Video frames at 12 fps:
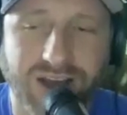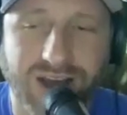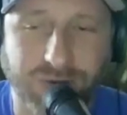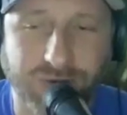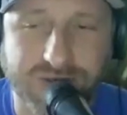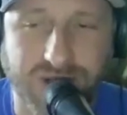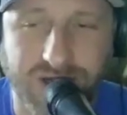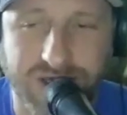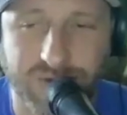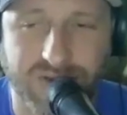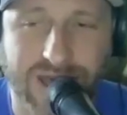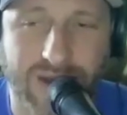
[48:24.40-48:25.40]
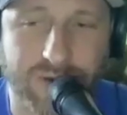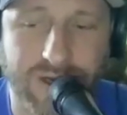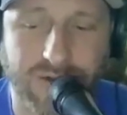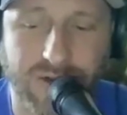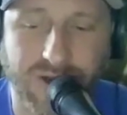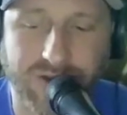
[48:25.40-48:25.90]
was talking with
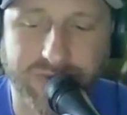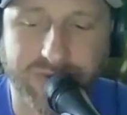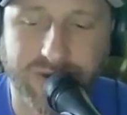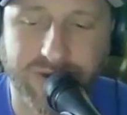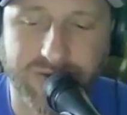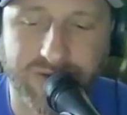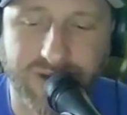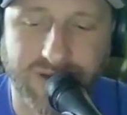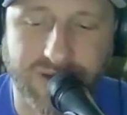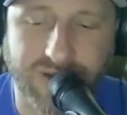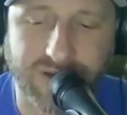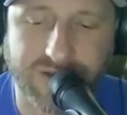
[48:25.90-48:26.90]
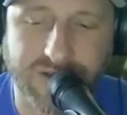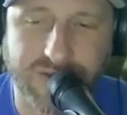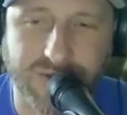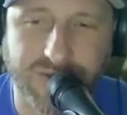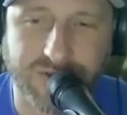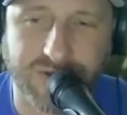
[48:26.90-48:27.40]
Gabriella Huffman of the
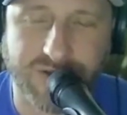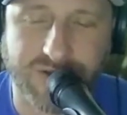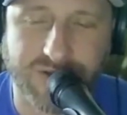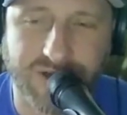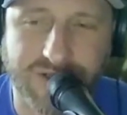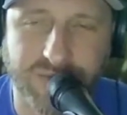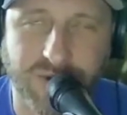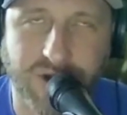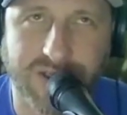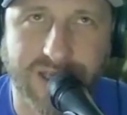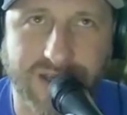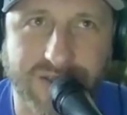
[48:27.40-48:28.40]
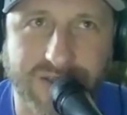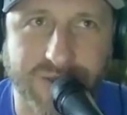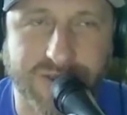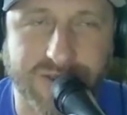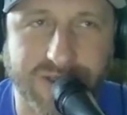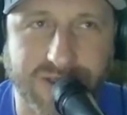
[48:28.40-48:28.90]
District of Conservation podcast
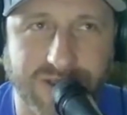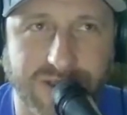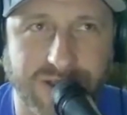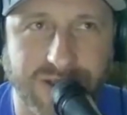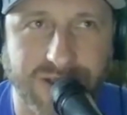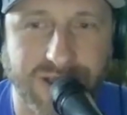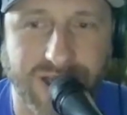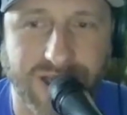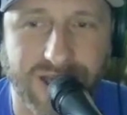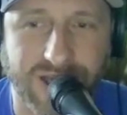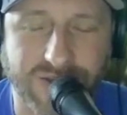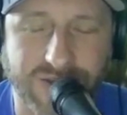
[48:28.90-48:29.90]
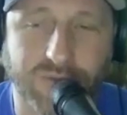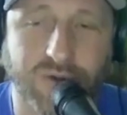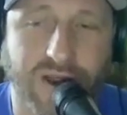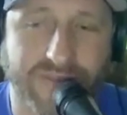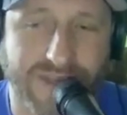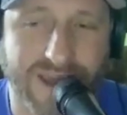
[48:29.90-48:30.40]
recently, and she
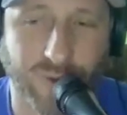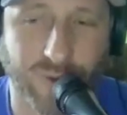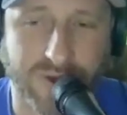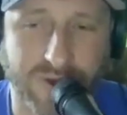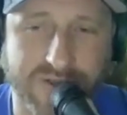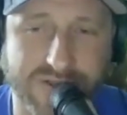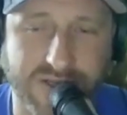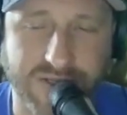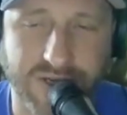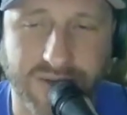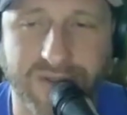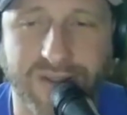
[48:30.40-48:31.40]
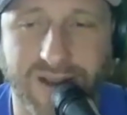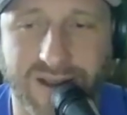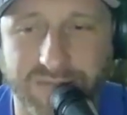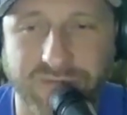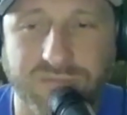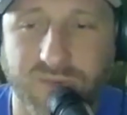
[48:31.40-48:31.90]
brought that organization up. And
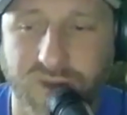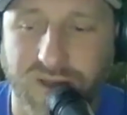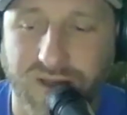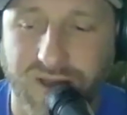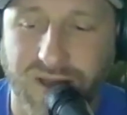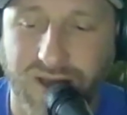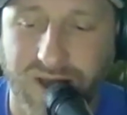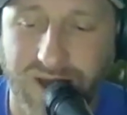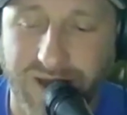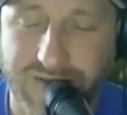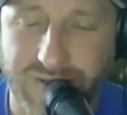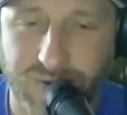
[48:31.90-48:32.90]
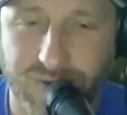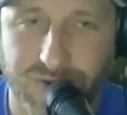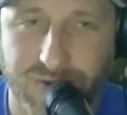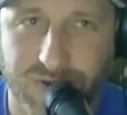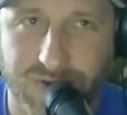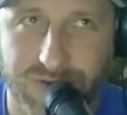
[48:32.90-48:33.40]
then I told
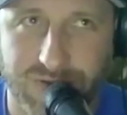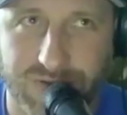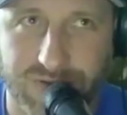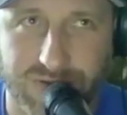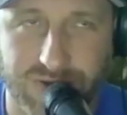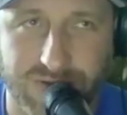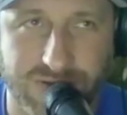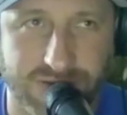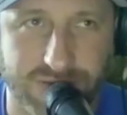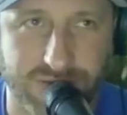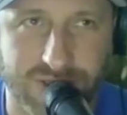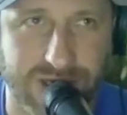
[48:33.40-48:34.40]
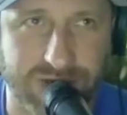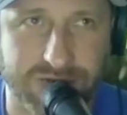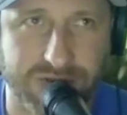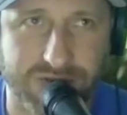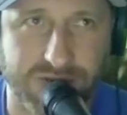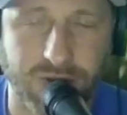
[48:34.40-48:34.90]
her kind of a
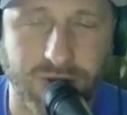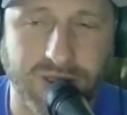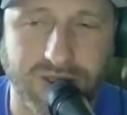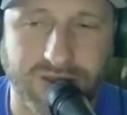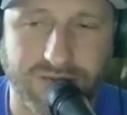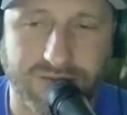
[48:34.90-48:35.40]
disturbing